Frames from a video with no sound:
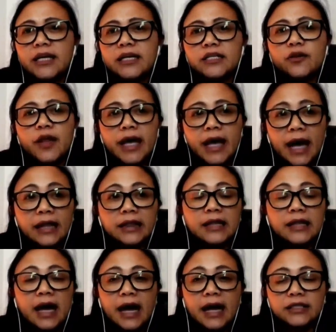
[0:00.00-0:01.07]
So they had
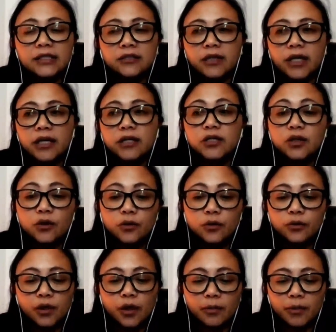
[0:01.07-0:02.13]
that. Okay, so
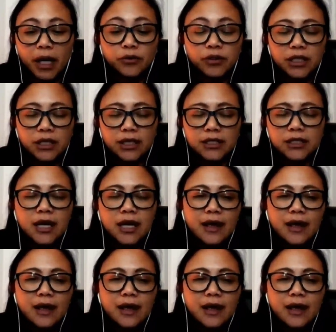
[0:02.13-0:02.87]
I'm counting this.